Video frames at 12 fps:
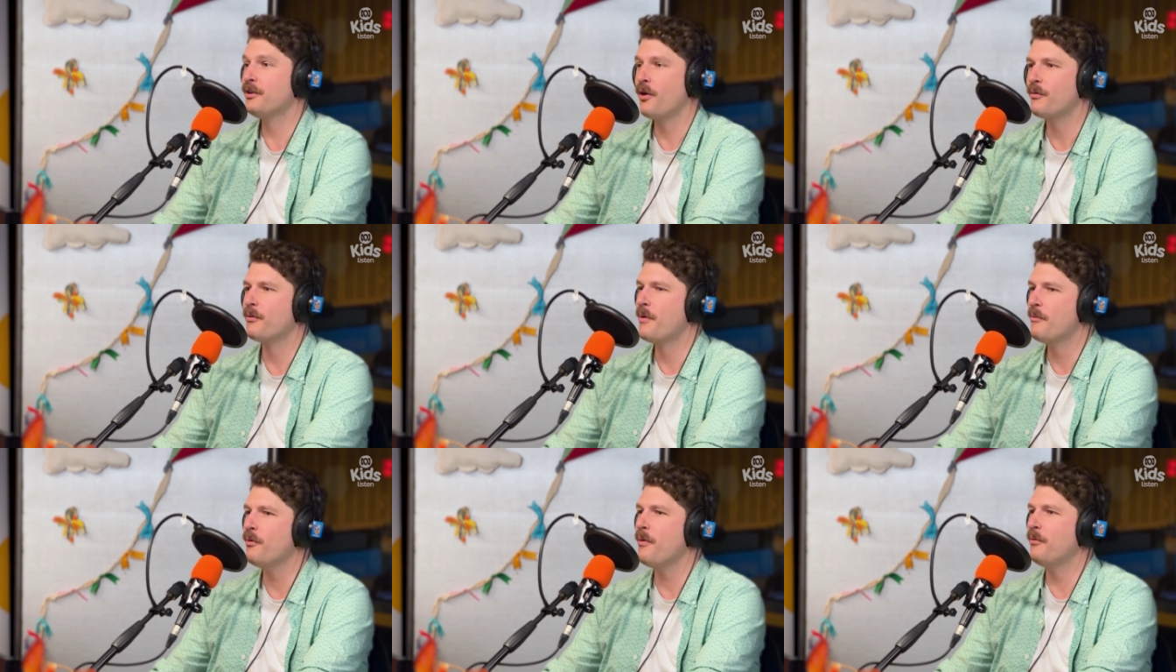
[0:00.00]
know,
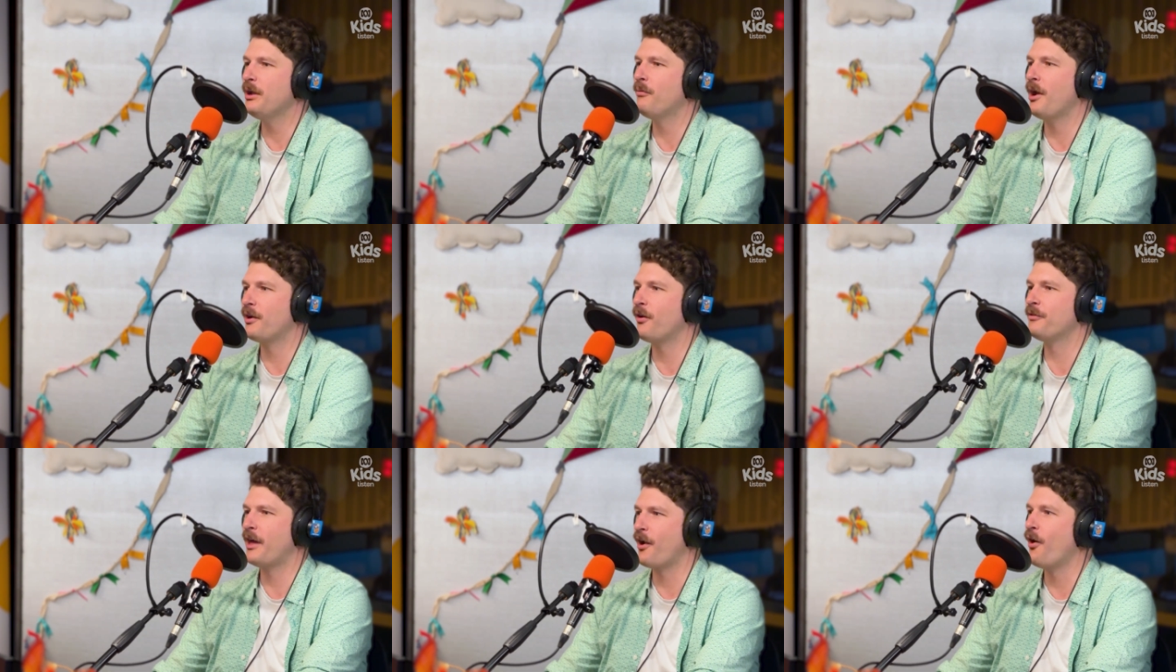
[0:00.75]
remember when we went
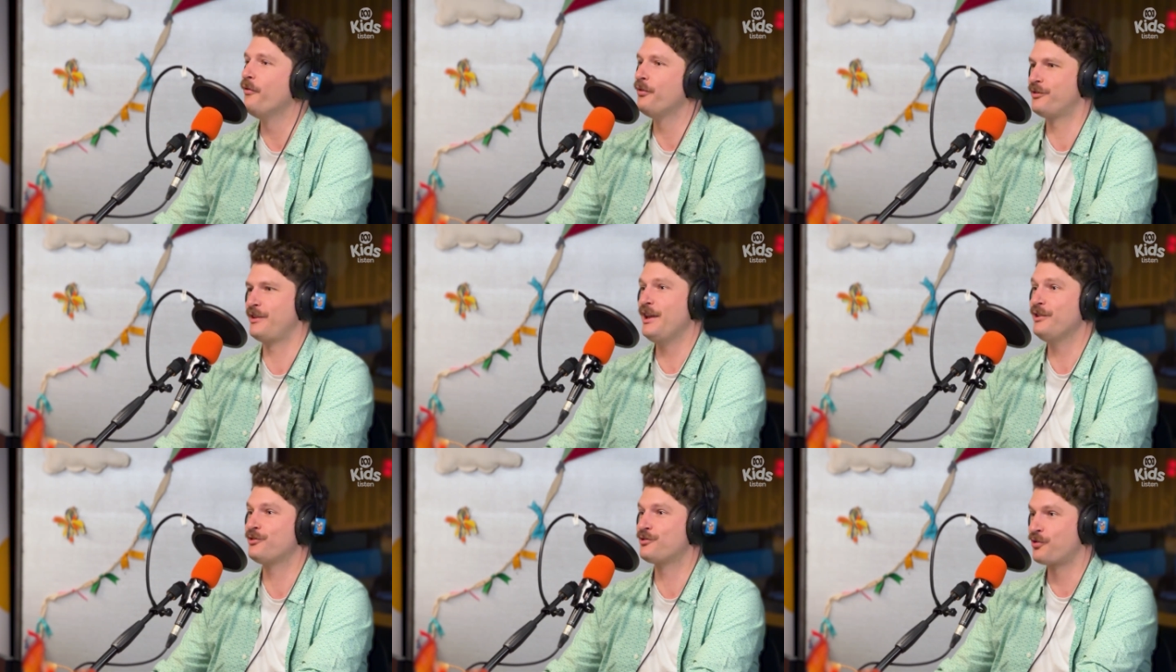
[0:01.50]
on that
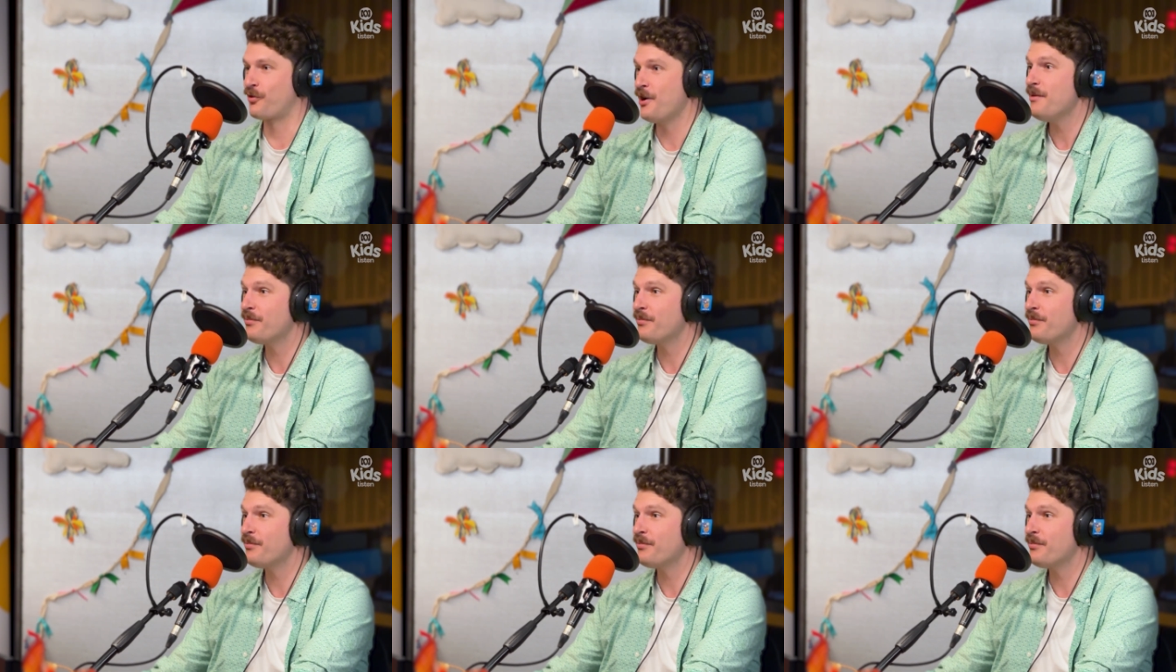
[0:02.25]
overseas trip?